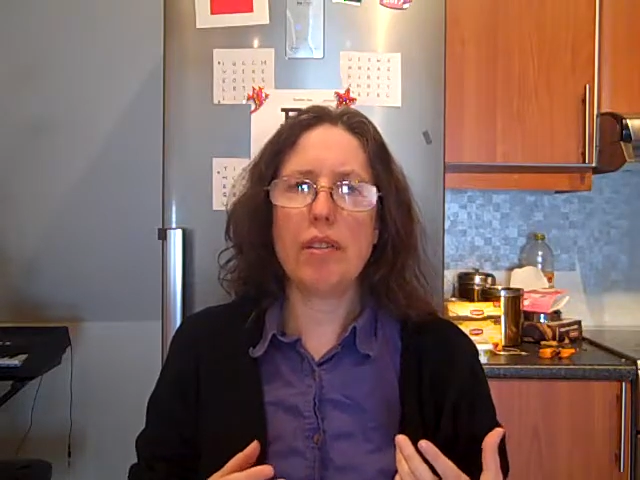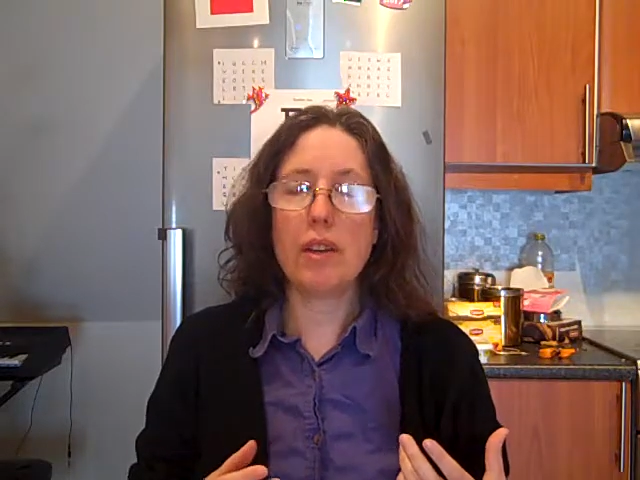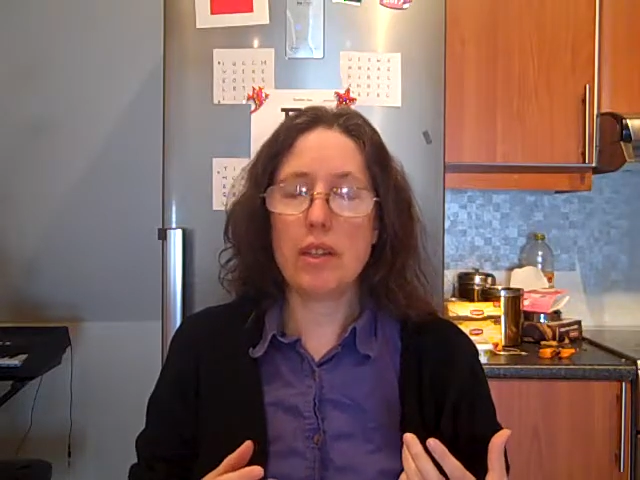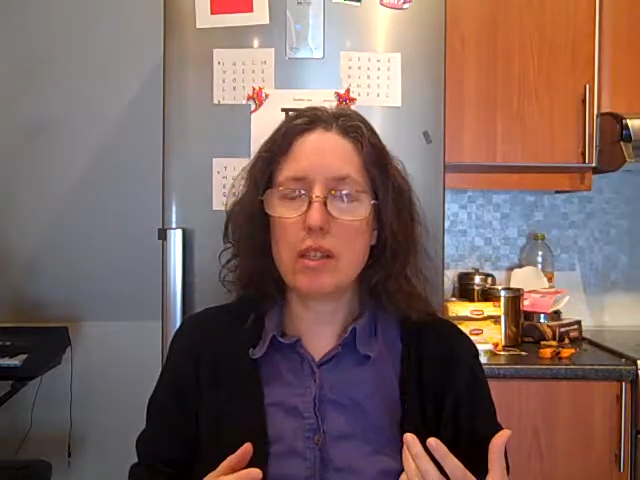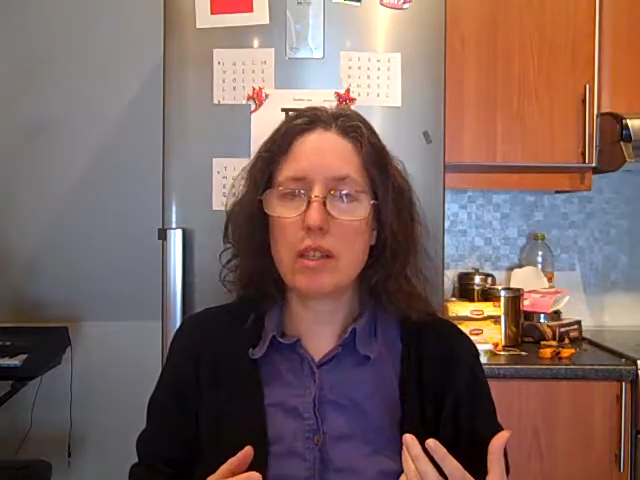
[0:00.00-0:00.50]

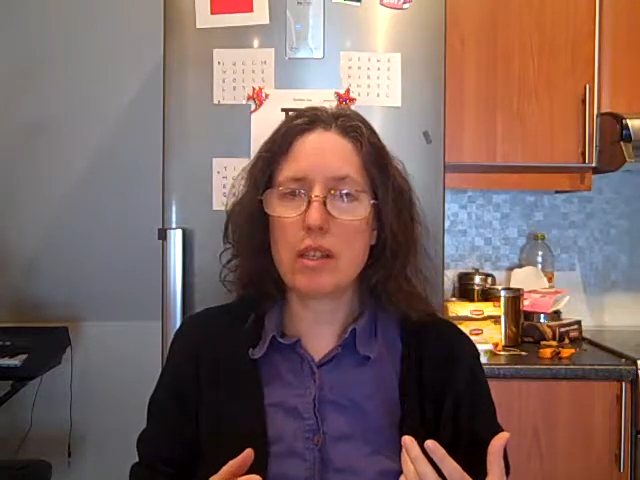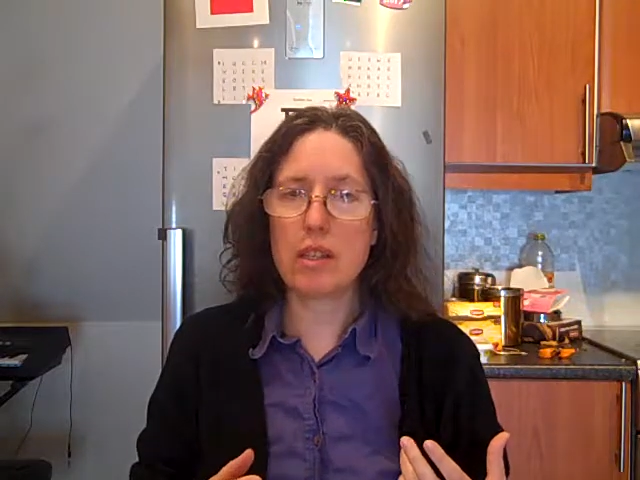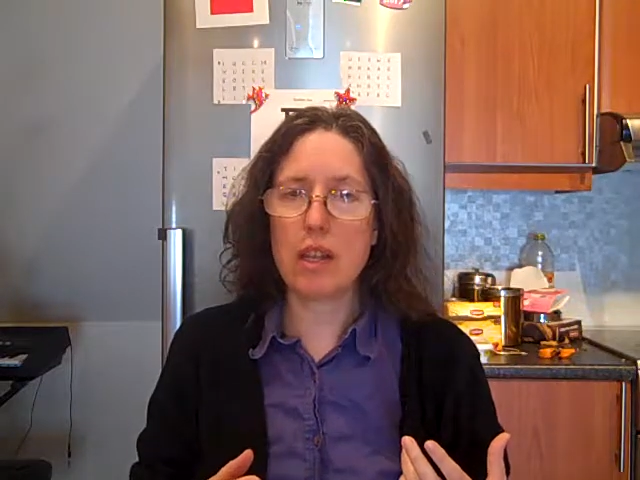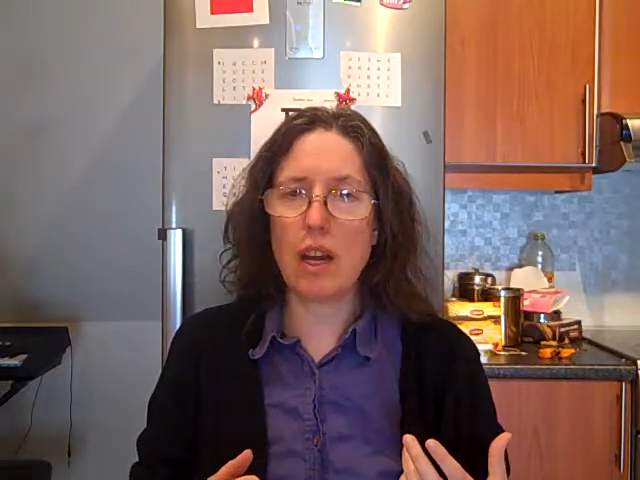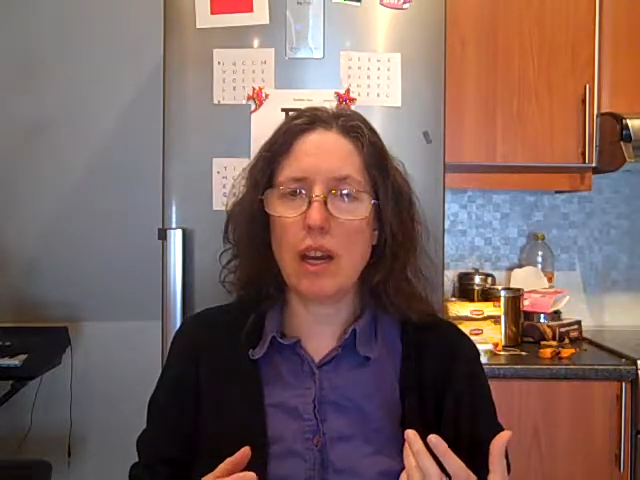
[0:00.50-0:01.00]

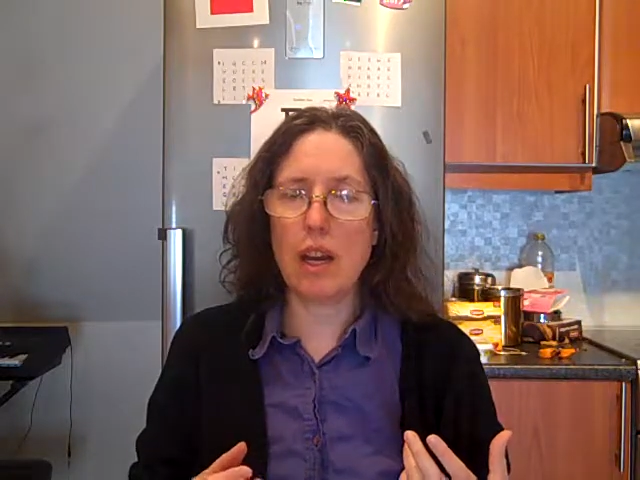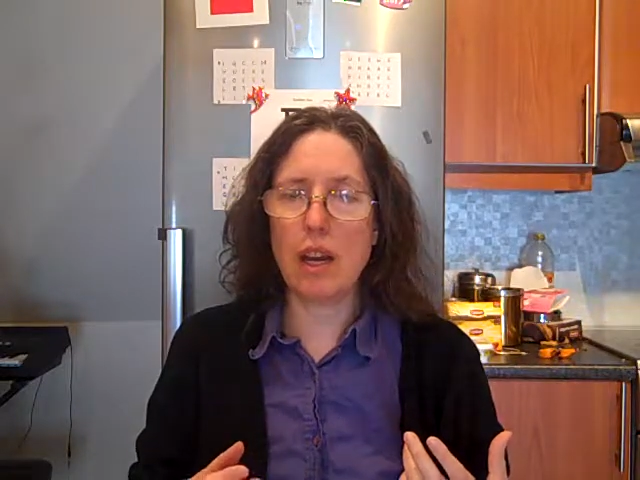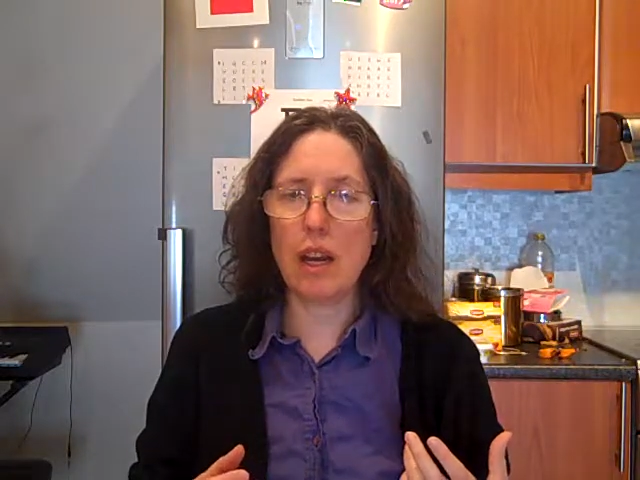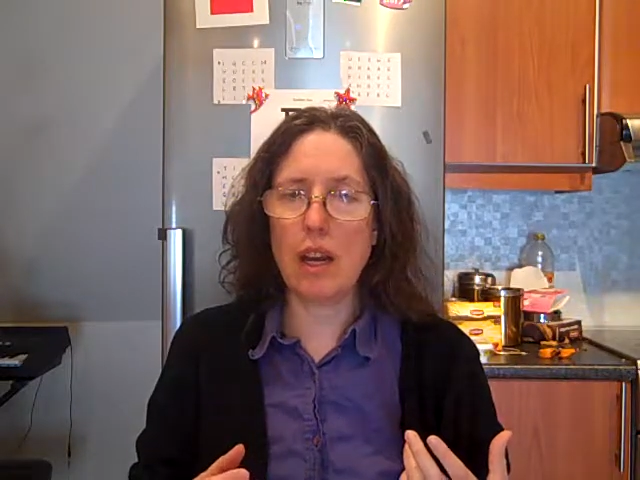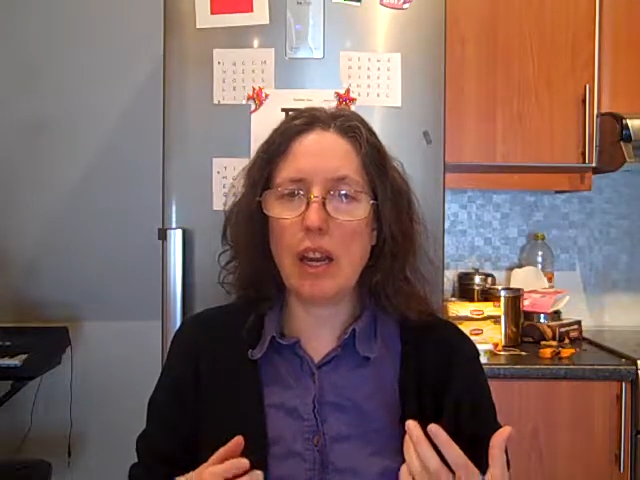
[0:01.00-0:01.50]
that
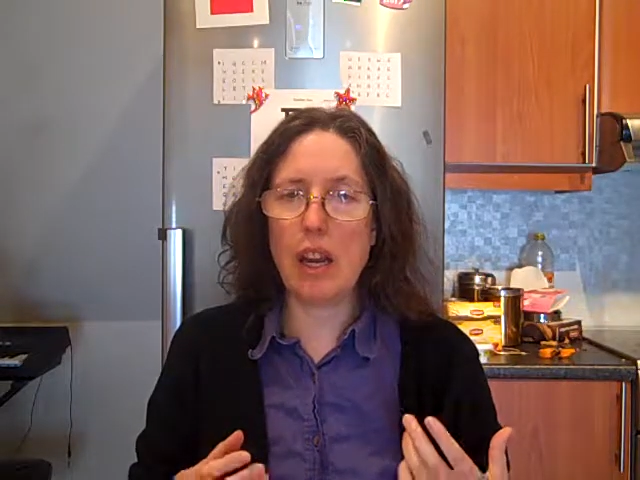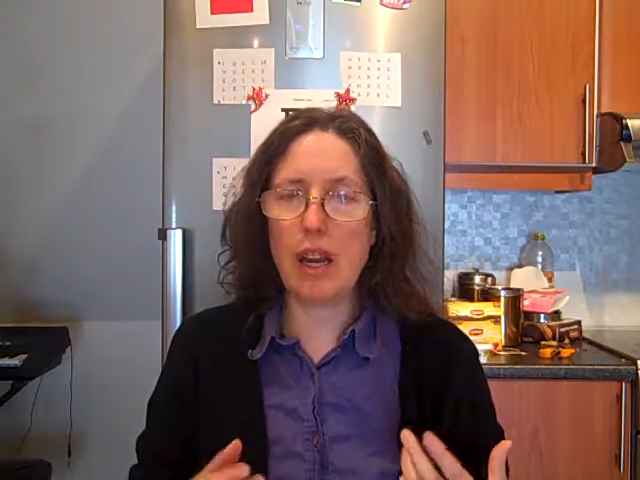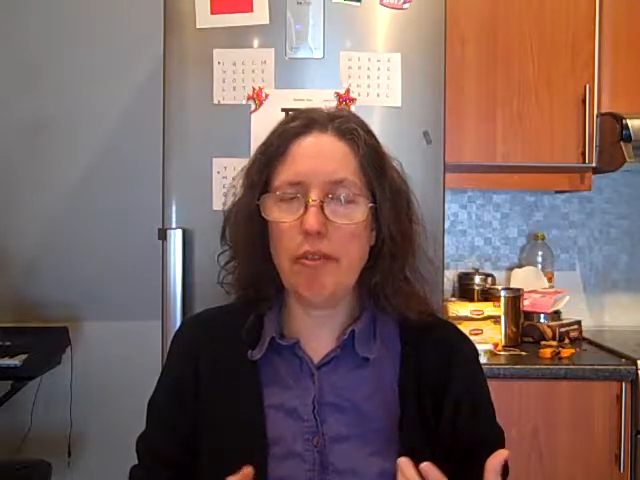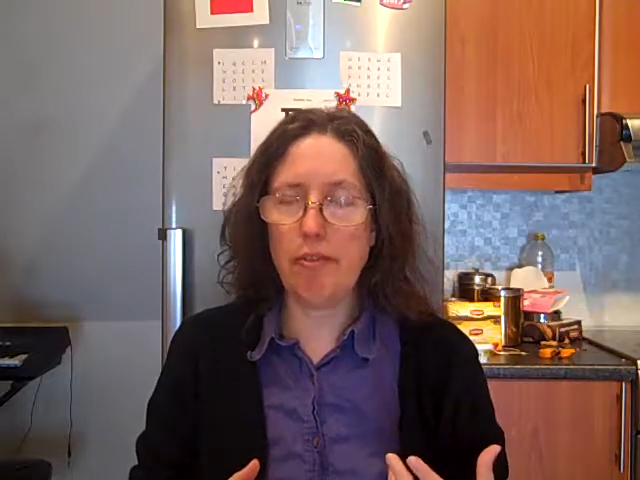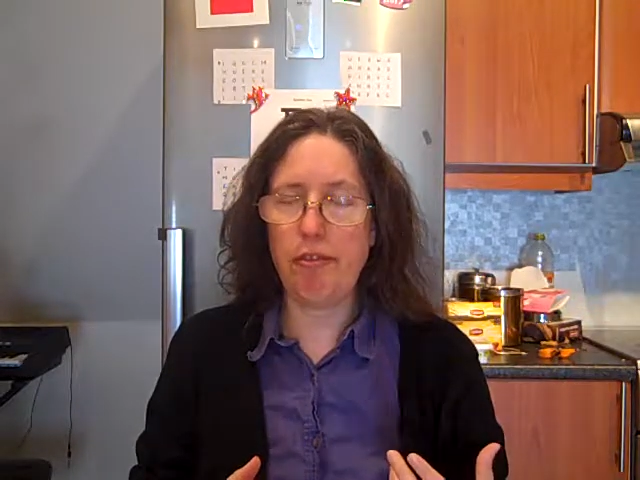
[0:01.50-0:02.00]

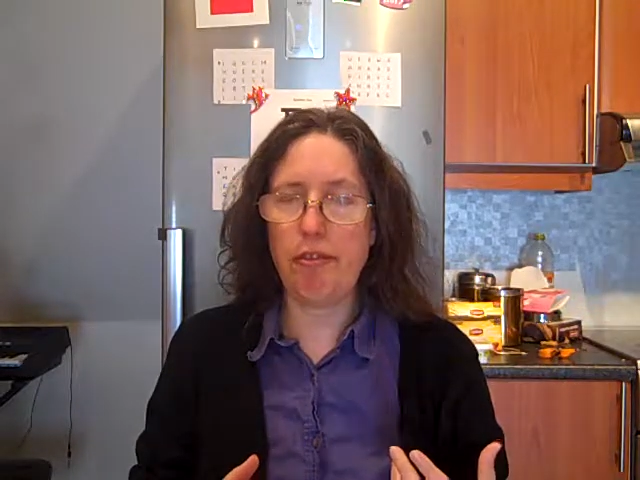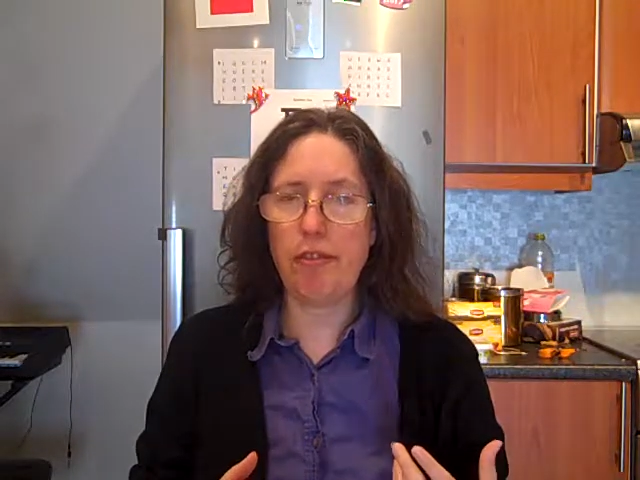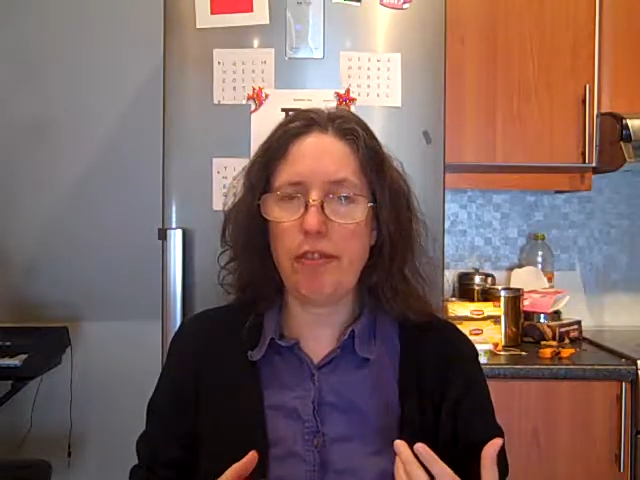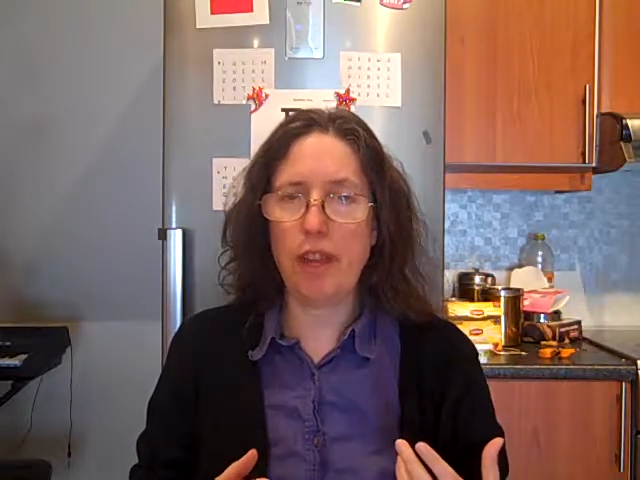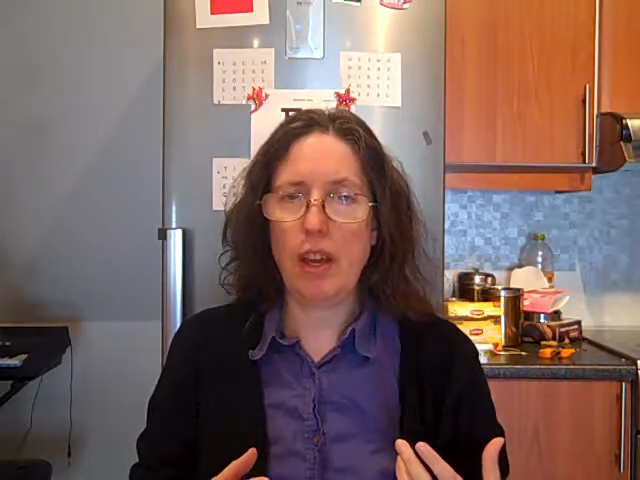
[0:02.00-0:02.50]

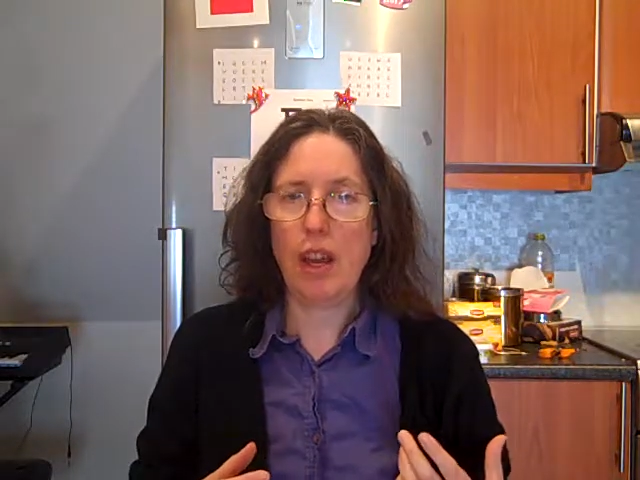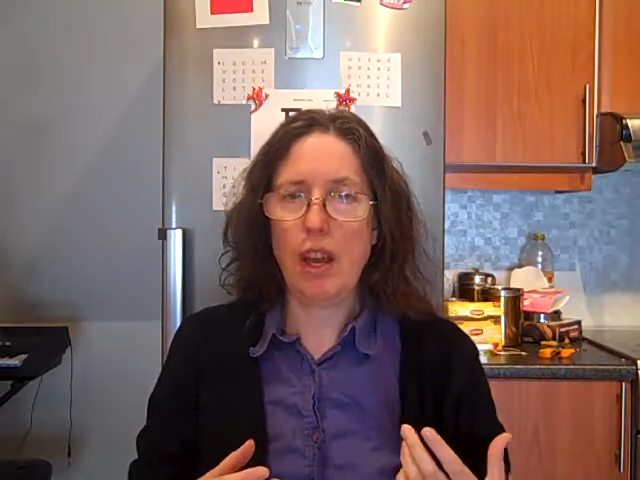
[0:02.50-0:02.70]
if